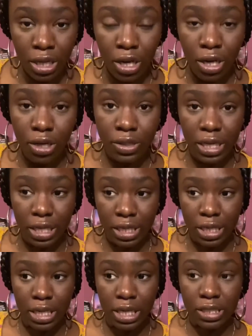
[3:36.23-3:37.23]
okay,
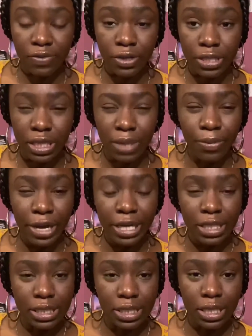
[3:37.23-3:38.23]
as far as like
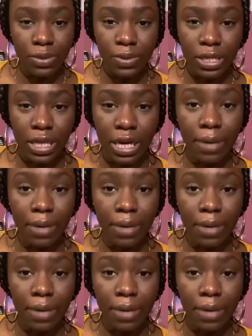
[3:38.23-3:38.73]
practicing and whatnot.